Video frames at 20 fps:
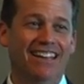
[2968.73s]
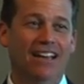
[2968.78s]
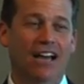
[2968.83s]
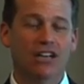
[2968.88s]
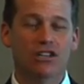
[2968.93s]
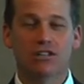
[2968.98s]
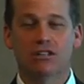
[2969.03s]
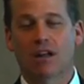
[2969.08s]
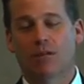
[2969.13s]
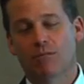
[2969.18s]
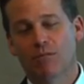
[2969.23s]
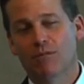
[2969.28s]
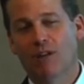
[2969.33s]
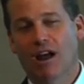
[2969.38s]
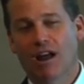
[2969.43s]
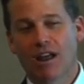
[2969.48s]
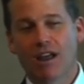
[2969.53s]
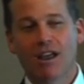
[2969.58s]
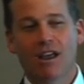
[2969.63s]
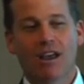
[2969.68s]
It
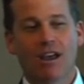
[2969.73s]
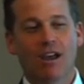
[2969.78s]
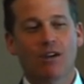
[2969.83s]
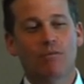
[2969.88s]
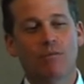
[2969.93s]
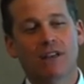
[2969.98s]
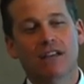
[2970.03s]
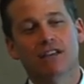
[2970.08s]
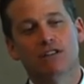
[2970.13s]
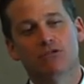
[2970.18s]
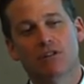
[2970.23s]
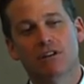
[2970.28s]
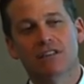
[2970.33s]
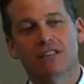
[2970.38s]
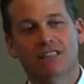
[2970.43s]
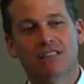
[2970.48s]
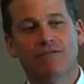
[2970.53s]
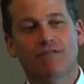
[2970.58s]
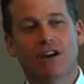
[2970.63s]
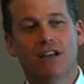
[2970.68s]
would be
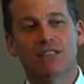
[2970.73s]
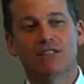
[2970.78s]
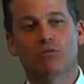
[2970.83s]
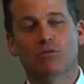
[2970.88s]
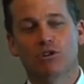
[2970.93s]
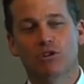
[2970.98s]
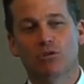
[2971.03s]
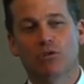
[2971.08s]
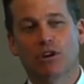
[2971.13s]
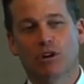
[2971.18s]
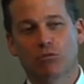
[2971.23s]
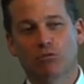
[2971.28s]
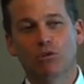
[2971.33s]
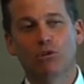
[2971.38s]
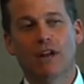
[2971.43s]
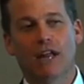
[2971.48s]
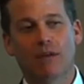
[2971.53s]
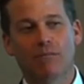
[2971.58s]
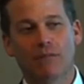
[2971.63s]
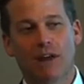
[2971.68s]
interesting to find someone doing a
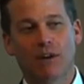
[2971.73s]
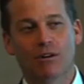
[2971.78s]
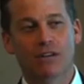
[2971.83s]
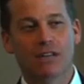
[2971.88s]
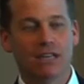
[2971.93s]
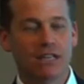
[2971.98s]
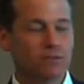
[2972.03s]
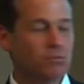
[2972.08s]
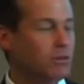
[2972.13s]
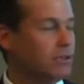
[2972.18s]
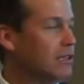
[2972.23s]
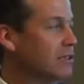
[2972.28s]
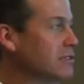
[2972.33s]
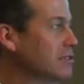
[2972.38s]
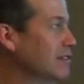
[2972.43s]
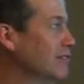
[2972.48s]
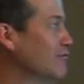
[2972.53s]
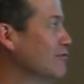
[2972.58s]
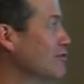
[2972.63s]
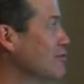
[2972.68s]
root amp nowadays, but that's
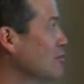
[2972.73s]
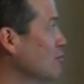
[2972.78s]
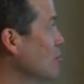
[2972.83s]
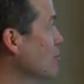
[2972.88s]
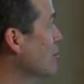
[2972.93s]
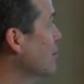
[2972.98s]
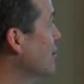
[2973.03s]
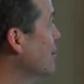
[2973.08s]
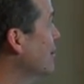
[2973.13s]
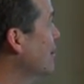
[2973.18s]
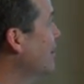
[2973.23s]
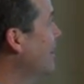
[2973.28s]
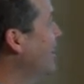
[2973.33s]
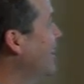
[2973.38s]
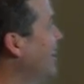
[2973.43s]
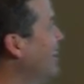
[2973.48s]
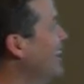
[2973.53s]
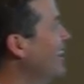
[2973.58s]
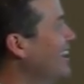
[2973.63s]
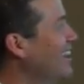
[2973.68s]
a different story.
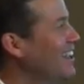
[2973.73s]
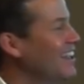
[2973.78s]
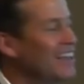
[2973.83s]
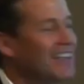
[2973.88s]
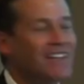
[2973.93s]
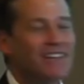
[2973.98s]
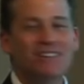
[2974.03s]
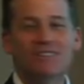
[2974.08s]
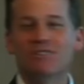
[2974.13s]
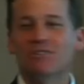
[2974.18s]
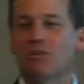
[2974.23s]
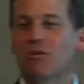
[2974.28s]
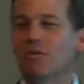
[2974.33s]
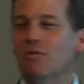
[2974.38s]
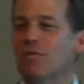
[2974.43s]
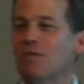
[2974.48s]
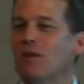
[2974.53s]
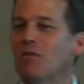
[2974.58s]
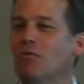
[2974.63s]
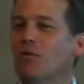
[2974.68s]
So
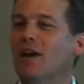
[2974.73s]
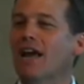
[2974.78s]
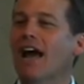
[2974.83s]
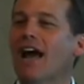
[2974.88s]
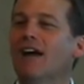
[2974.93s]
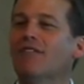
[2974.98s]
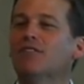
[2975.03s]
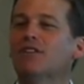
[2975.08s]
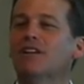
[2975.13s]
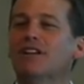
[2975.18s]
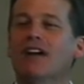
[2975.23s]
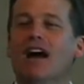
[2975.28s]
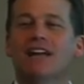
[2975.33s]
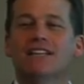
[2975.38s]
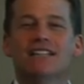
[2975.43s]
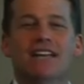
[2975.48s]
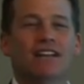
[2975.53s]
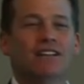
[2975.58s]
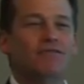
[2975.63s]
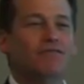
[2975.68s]
we have to
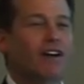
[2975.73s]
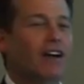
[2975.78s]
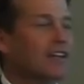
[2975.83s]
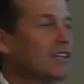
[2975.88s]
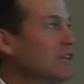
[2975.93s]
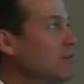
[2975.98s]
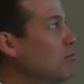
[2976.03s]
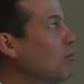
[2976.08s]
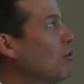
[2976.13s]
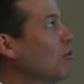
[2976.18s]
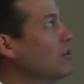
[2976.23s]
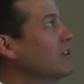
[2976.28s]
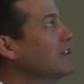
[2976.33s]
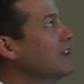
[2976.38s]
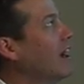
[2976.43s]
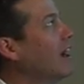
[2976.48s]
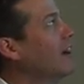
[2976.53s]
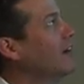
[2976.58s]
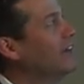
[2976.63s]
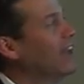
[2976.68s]
identify the importance
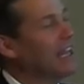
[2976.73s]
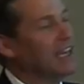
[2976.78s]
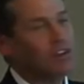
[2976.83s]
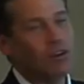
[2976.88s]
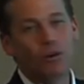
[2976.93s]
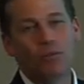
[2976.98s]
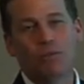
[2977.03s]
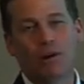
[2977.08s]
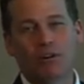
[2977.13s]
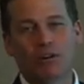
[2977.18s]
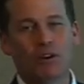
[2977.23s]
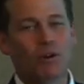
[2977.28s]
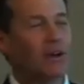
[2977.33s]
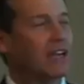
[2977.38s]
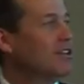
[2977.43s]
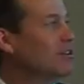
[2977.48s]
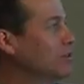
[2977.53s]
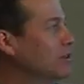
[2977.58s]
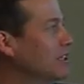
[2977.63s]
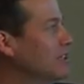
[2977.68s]
of
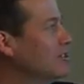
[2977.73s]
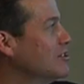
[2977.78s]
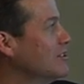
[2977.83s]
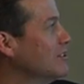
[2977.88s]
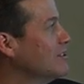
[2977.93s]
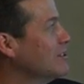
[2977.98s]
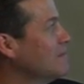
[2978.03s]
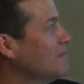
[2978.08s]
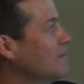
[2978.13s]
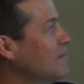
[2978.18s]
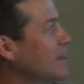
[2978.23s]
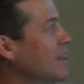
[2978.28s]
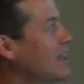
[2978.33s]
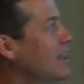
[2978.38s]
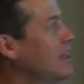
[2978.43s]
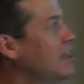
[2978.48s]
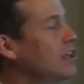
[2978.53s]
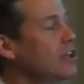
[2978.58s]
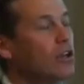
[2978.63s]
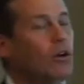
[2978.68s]
perio-endo lesions.
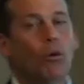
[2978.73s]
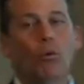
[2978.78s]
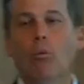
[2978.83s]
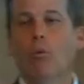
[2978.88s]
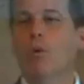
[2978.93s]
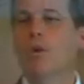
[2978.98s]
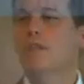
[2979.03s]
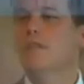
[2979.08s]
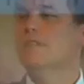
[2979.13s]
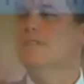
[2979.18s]
One of